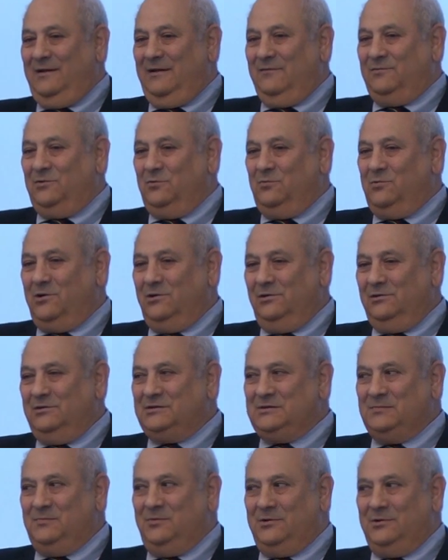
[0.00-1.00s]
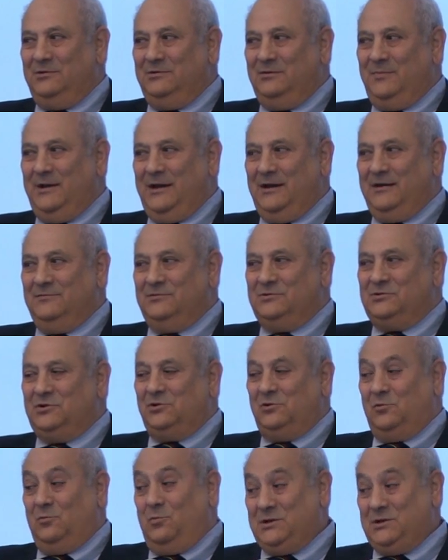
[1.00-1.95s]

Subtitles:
if the world is supported on the back of the turtle,